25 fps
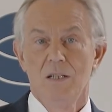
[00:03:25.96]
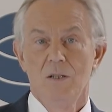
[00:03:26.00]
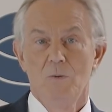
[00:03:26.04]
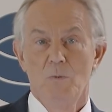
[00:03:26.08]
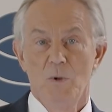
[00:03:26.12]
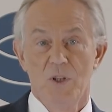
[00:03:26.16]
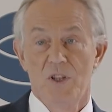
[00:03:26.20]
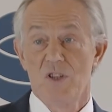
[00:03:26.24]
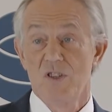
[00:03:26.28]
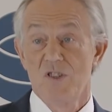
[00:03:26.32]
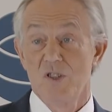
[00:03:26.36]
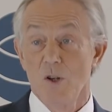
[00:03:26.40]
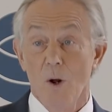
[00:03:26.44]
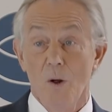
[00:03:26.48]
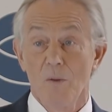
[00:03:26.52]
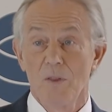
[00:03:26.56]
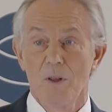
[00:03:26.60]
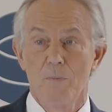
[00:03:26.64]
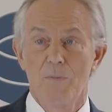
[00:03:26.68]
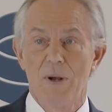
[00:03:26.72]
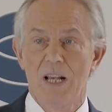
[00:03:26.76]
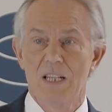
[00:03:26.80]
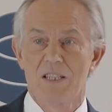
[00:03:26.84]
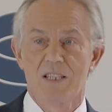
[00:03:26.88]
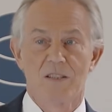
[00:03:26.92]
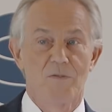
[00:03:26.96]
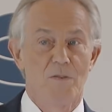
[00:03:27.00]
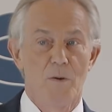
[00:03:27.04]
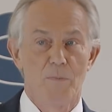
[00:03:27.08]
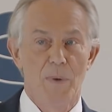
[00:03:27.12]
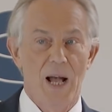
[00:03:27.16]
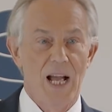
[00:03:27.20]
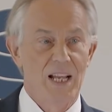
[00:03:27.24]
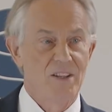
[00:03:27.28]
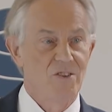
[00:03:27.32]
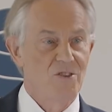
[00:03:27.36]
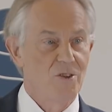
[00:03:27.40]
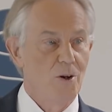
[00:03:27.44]
which is not the best of a
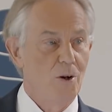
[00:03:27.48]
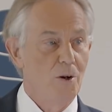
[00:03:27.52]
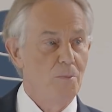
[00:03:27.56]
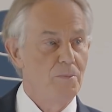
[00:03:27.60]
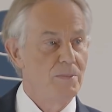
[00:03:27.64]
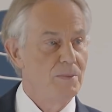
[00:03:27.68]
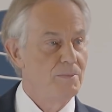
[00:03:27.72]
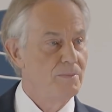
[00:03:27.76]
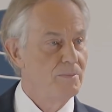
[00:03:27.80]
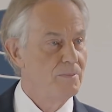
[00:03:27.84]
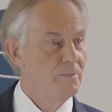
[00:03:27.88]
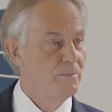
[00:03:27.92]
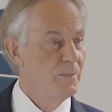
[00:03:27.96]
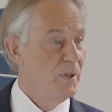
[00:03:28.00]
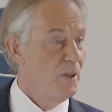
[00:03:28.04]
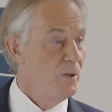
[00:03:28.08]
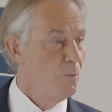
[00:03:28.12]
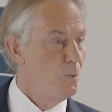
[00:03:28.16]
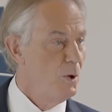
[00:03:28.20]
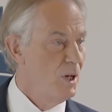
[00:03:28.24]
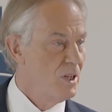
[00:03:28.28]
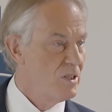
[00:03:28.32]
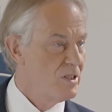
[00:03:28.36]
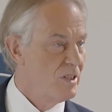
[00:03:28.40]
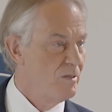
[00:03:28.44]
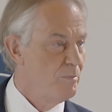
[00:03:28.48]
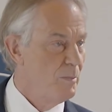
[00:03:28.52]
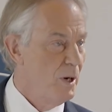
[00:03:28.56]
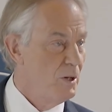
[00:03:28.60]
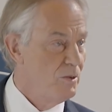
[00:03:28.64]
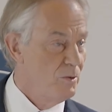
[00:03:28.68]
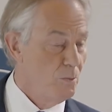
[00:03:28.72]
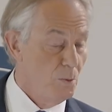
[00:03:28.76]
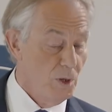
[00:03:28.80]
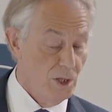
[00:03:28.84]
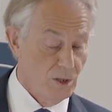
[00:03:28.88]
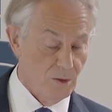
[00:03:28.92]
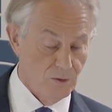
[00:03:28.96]
bad job, but the worst of
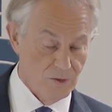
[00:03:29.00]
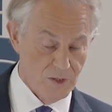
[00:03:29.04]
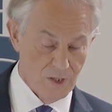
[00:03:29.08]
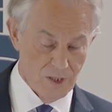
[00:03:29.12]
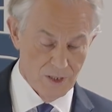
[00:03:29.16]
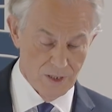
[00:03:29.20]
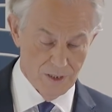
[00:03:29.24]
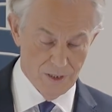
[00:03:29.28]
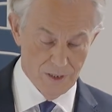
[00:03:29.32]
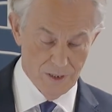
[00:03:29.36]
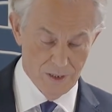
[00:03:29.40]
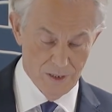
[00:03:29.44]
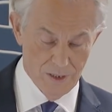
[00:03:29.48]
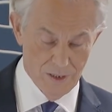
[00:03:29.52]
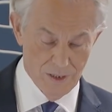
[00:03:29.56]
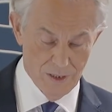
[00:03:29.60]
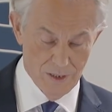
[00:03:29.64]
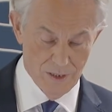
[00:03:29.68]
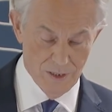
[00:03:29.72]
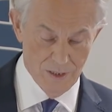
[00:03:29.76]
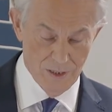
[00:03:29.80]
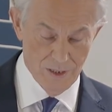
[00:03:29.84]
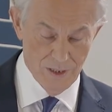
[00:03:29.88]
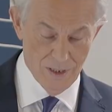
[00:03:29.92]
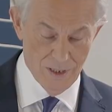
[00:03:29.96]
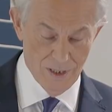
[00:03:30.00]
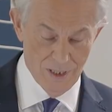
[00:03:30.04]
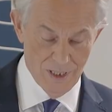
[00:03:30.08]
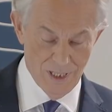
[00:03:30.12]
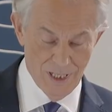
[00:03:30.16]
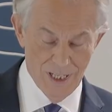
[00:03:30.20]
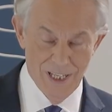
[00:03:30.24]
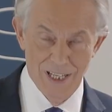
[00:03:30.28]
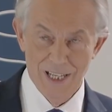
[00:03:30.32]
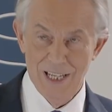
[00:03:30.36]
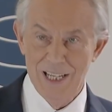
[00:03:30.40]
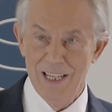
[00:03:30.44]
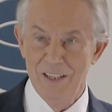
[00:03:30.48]
both worlds.
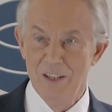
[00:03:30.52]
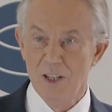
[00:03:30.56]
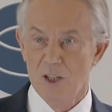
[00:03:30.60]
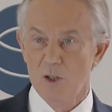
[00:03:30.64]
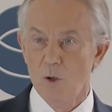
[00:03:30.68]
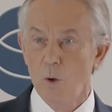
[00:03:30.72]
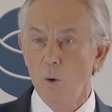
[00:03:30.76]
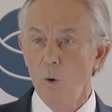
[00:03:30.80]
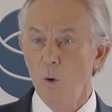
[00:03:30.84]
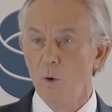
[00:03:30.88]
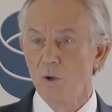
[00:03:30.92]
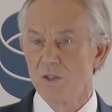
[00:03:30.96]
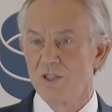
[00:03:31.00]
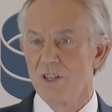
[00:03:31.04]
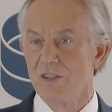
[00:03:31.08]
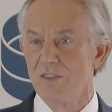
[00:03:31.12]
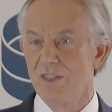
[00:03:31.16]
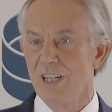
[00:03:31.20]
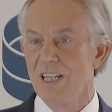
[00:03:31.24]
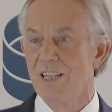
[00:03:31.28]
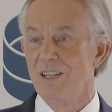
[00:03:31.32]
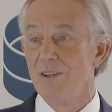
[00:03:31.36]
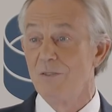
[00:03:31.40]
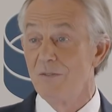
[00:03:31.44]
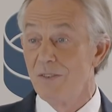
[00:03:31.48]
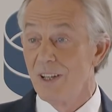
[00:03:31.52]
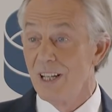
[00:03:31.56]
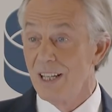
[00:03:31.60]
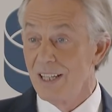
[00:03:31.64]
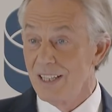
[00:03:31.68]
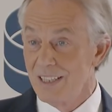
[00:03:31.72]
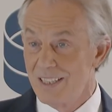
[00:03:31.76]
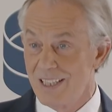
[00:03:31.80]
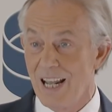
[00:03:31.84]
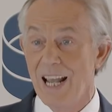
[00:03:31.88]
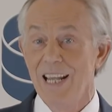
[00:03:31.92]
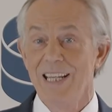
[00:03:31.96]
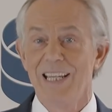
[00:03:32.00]
In the cause, indeed, of
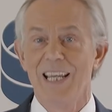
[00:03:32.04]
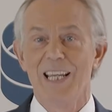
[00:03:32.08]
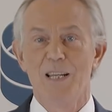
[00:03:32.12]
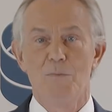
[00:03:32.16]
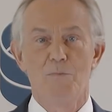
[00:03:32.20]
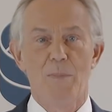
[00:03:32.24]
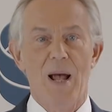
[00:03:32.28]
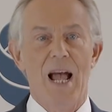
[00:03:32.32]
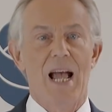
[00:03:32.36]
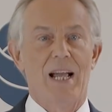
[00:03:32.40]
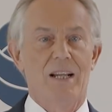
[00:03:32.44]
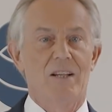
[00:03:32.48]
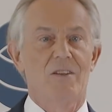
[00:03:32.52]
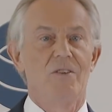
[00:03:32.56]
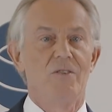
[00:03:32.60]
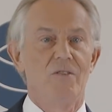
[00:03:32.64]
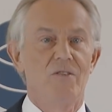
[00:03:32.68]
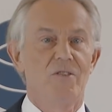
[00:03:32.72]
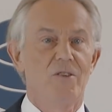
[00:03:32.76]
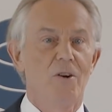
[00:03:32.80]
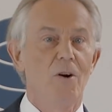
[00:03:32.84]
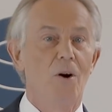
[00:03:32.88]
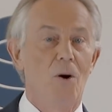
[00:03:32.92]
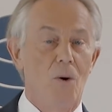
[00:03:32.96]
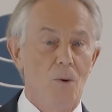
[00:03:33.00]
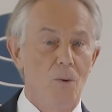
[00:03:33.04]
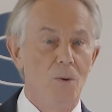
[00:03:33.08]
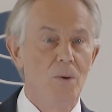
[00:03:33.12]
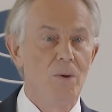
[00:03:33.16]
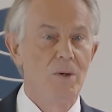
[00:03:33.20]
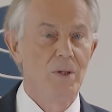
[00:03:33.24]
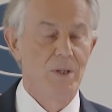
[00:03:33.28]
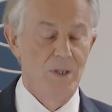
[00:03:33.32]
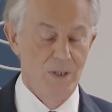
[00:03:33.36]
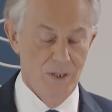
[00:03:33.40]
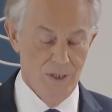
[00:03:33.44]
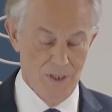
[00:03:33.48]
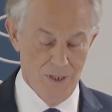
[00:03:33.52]
taking back control,
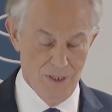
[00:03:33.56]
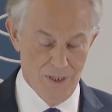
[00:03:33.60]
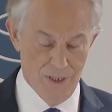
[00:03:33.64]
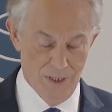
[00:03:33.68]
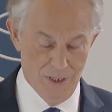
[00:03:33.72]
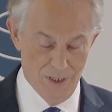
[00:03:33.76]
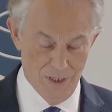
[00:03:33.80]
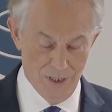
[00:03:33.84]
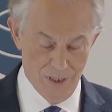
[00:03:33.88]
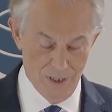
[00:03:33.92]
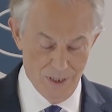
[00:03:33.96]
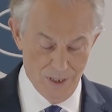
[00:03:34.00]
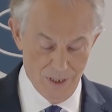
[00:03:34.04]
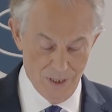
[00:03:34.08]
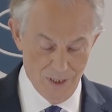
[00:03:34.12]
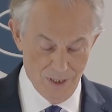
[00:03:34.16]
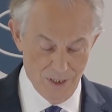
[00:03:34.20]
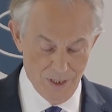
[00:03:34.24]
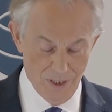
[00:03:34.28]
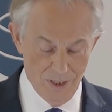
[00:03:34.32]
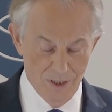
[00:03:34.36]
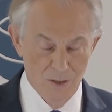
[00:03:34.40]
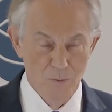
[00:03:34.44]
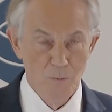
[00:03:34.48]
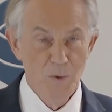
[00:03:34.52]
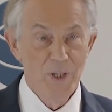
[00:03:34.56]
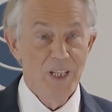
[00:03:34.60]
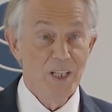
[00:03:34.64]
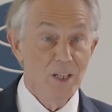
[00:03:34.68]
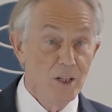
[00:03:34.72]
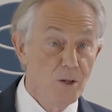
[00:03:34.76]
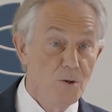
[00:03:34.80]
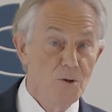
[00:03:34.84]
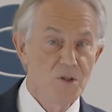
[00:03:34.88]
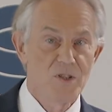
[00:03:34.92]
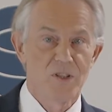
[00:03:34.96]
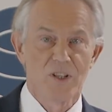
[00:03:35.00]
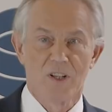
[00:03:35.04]
we
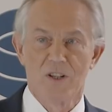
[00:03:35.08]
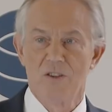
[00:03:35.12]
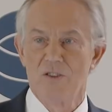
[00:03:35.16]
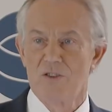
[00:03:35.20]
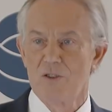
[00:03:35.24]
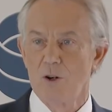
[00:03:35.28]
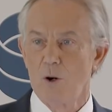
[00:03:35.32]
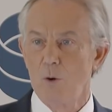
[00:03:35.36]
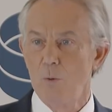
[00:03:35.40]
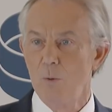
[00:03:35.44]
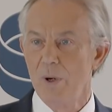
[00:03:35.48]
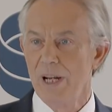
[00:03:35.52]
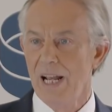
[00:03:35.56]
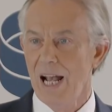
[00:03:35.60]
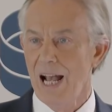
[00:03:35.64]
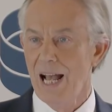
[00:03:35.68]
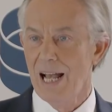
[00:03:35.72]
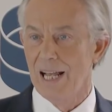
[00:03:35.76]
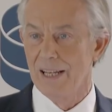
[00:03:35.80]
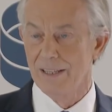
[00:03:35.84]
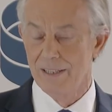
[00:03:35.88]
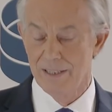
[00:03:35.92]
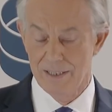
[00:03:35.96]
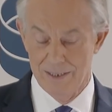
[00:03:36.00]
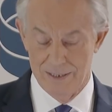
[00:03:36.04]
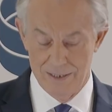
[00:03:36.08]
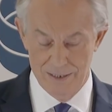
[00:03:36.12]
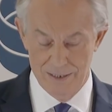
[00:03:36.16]
lose the control we had.